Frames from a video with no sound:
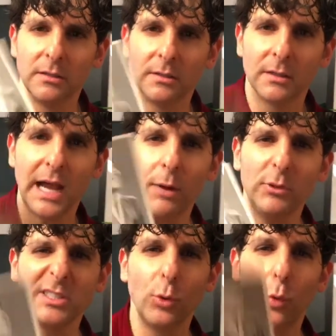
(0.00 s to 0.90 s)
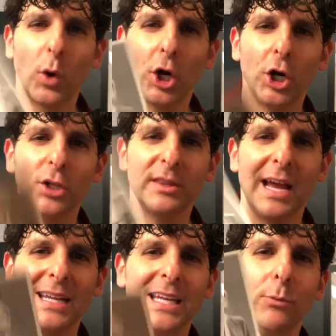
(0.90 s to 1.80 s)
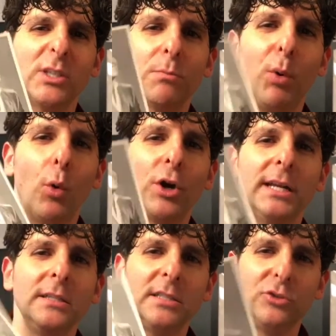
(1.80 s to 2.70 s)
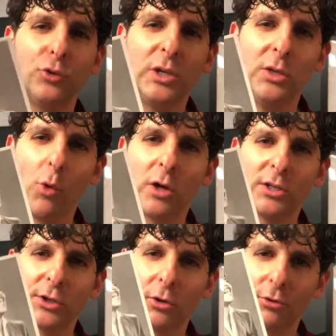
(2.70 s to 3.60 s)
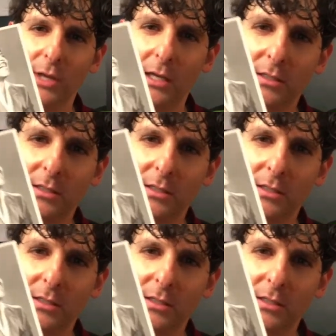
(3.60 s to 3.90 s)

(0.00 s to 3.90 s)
That was the world that he was born into. He wanted to create